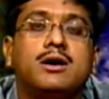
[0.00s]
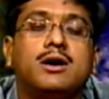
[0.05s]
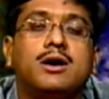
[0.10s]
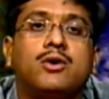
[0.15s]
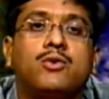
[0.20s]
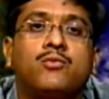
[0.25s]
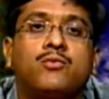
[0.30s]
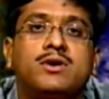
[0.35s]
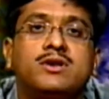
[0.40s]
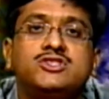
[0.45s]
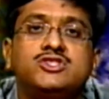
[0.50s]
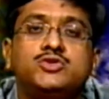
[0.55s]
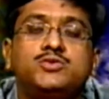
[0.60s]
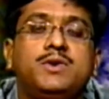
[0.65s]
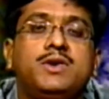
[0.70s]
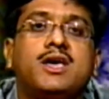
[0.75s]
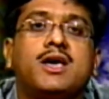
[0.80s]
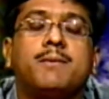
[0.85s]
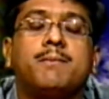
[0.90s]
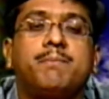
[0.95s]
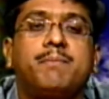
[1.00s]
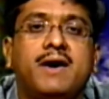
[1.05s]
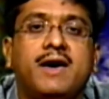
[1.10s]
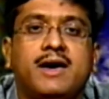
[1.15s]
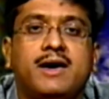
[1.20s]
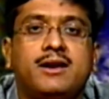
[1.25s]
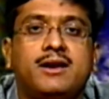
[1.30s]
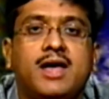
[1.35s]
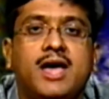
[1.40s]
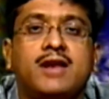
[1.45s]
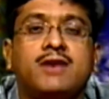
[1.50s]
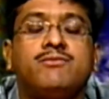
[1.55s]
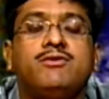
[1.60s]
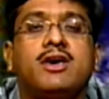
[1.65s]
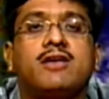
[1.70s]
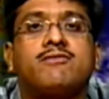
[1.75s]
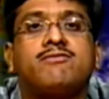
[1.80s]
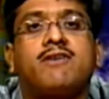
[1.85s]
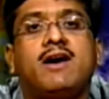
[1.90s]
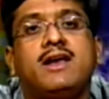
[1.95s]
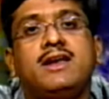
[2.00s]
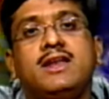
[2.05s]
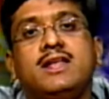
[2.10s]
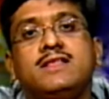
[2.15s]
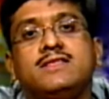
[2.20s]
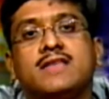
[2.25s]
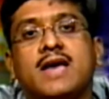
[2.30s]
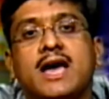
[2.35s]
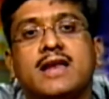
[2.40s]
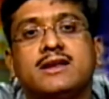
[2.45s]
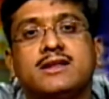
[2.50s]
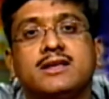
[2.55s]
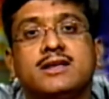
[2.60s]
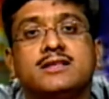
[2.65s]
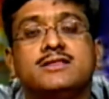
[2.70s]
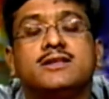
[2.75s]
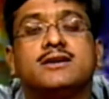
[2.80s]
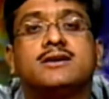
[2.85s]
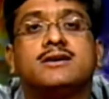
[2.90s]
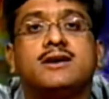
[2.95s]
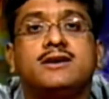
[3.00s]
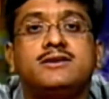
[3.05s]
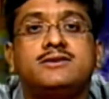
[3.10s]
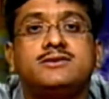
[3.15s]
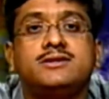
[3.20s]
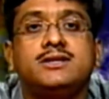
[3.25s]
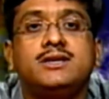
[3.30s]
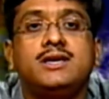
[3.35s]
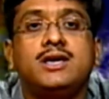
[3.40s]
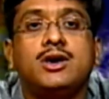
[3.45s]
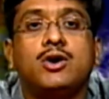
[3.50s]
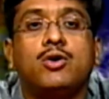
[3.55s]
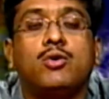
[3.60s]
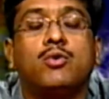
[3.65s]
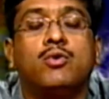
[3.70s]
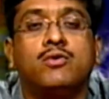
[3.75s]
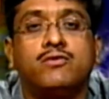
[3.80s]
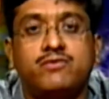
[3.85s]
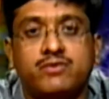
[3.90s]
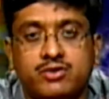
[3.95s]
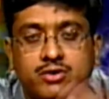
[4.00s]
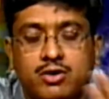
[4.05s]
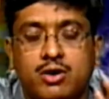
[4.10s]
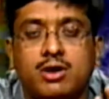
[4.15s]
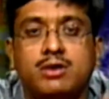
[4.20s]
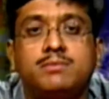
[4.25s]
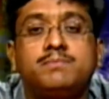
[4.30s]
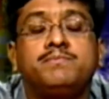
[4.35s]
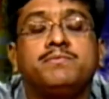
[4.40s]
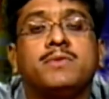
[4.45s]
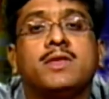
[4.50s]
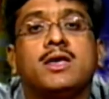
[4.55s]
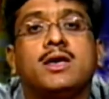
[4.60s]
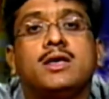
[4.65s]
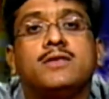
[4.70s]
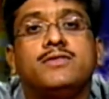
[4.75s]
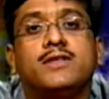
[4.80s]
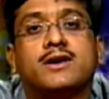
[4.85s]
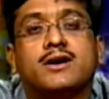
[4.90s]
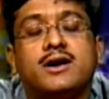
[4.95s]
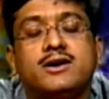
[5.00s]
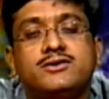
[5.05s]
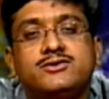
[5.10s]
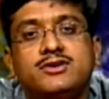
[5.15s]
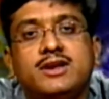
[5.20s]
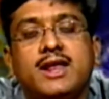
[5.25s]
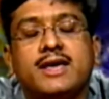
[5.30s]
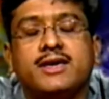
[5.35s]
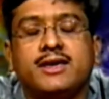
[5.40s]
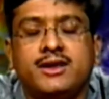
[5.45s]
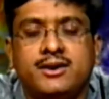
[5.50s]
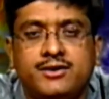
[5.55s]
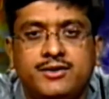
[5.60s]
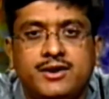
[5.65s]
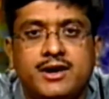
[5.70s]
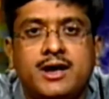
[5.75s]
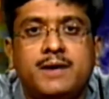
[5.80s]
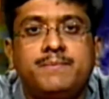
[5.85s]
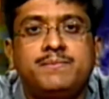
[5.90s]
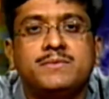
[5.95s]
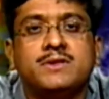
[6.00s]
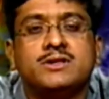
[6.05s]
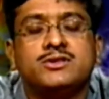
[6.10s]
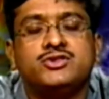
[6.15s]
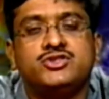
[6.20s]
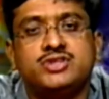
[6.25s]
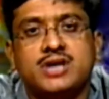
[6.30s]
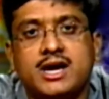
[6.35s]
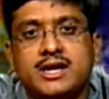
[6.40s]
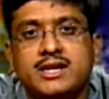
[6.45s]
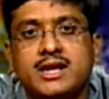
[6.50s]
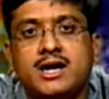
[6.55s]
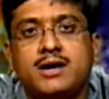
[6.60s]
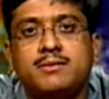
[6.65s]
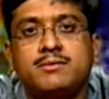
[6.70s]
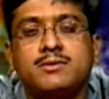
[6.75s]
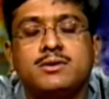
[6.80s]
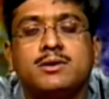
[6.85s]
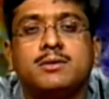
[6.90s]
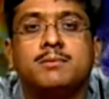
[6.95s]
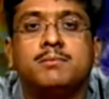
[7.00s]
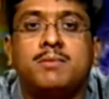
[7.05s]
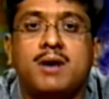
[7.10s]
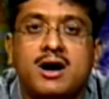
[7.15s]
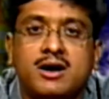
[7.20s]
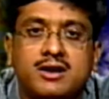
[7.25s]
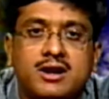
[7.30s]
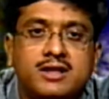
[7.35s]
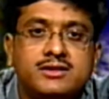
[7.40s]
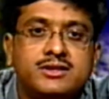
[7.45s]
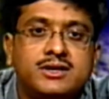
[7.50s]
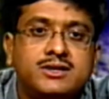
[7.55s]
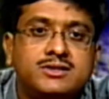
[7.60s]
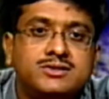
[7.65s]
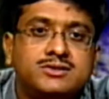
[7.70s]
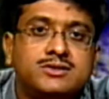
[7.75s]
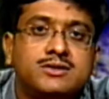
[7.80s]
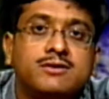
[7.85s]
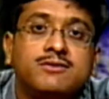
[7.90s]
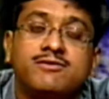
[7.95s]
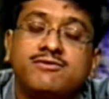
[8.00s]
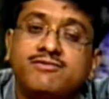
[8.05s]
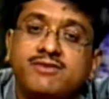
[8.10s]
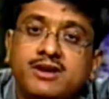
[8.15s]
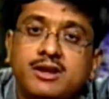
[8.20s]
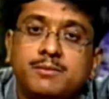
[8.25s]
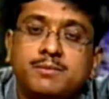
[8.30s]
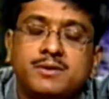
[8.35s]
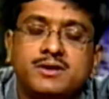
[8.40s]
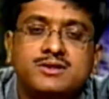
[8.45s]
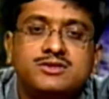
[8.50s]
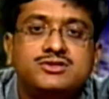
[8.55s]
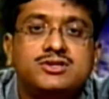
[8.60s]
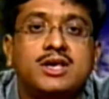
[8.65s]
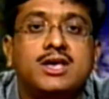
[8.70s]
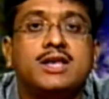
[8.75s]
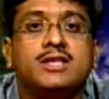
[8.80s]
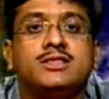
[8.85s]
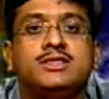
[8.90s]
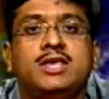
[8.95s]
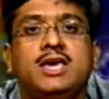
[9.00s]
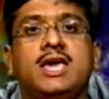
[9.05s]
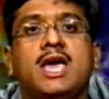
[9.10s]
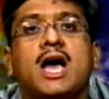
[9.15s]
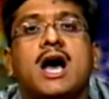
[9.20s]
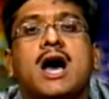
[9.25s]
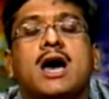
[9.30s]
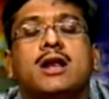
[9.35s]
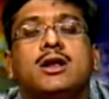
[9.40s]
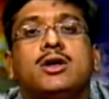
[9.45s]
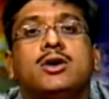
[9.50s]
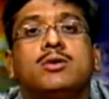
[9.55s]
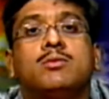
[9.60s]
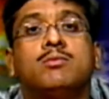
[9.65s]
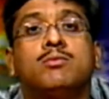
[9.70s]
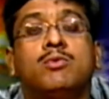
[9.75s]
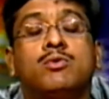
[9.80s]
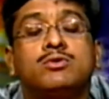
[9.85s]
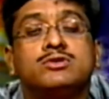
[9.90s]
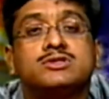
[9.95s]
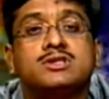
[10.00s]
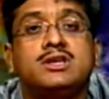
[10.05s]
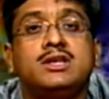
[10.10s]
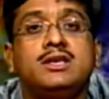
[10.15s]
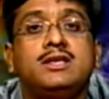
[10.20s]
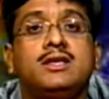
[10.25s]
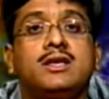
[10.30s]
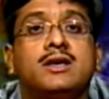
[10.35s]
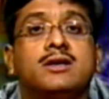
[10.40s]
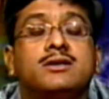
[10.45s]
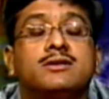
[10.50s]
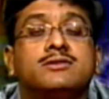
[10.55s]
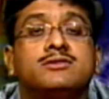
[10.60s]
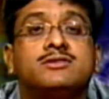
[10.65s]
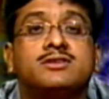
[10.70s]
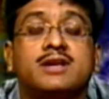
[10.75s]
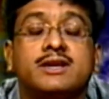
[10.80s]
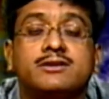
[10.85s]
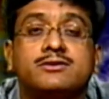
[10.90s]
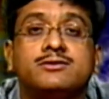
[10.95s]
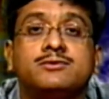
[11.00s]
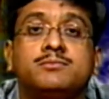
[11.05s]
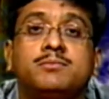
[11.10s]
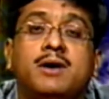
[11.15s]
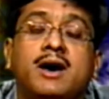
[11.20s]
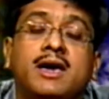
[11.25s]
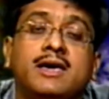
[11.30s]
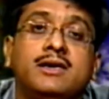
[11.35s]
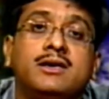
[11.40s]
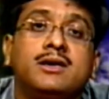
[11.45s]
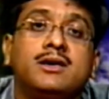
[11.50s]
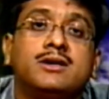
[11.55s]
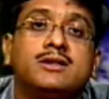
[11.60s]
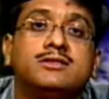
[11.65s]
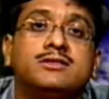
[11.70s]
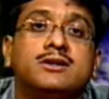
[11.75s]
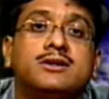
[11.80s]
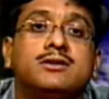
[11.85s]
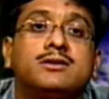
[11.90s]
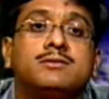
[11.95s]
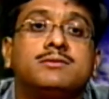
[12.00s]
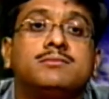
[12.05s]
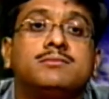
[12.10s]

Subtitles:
once we compare and we are finding that the country overall, the country like India, China, Bangladesh, Philippines, they are mostly threatened by the